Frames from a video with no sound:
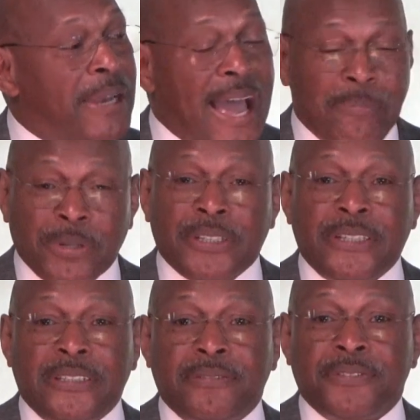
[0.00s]
I
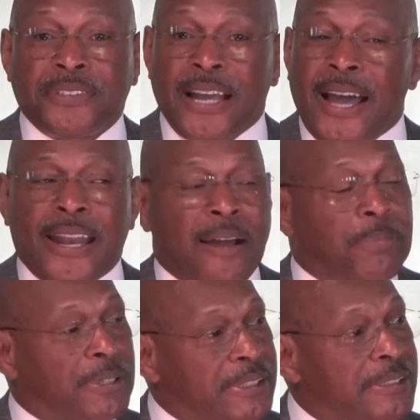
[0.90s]
believe in God,
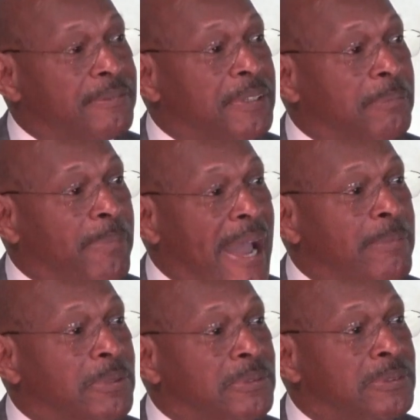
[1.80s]
I believe in the
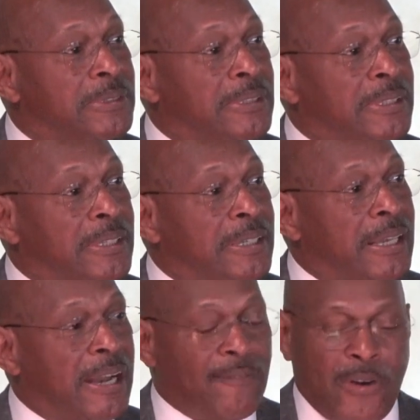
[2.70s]
Bible,
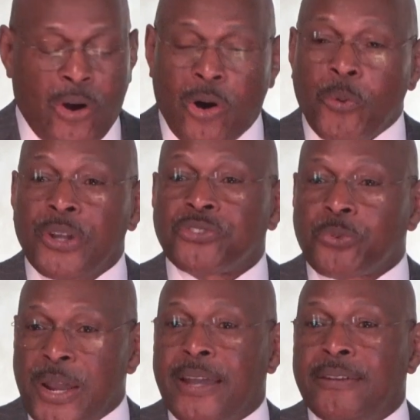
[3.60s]
and I've always
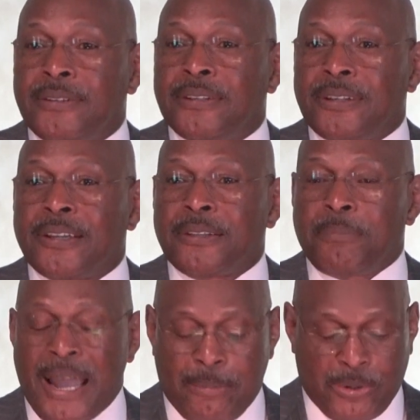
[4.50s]
read the
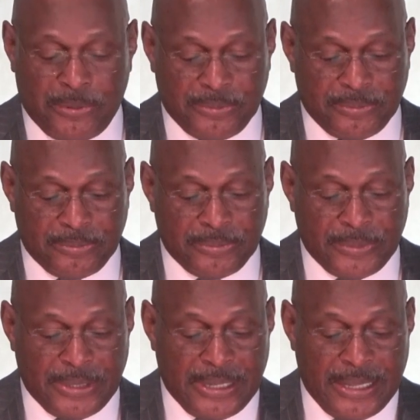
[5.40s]
Bible.
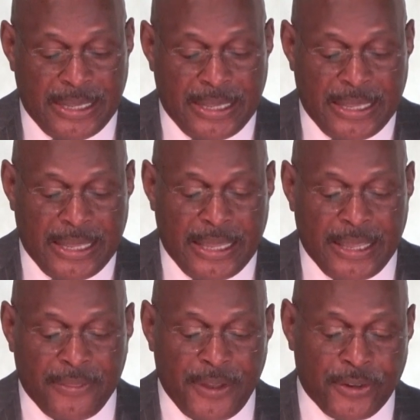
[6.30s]

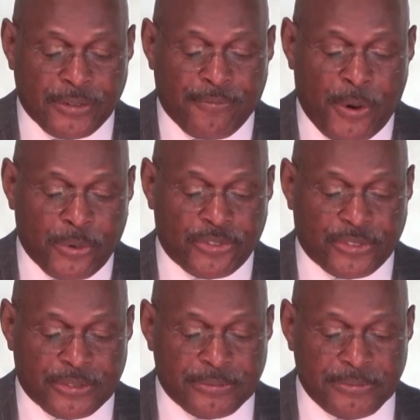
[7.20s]
And there's a
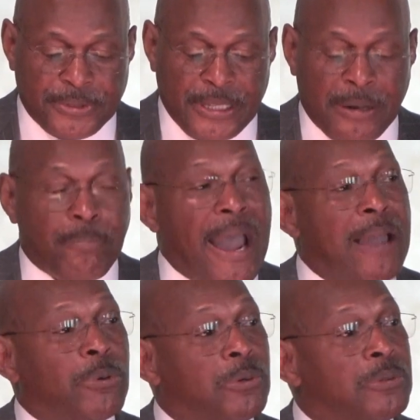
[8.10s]
verse in the
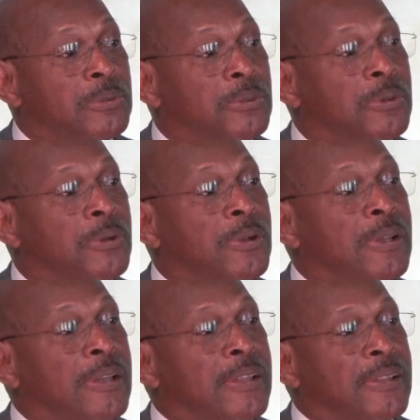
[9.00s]
Bible
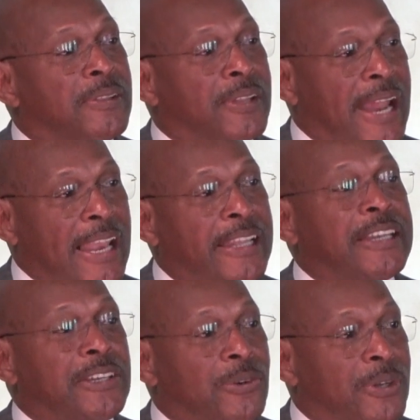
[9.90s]
that I
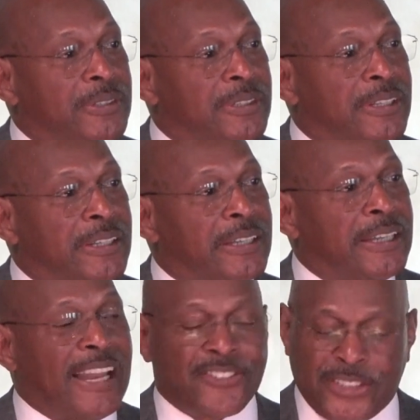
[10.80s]
leaned on,
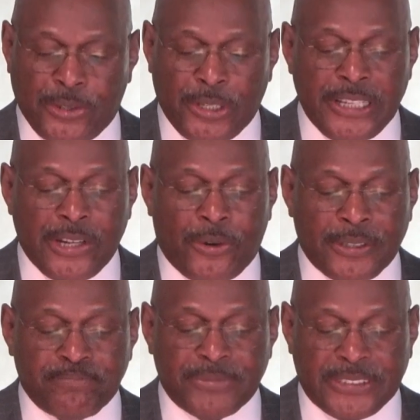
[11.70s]
and I still lean
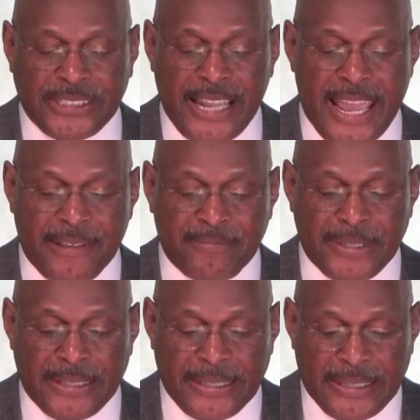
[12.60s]
on
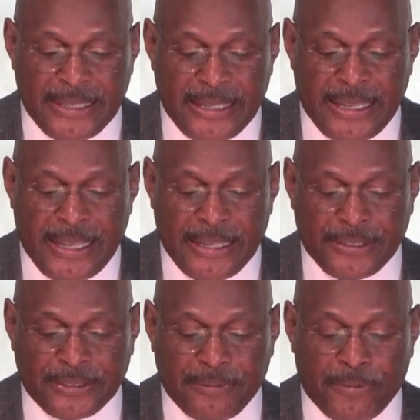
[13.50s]
today. And it's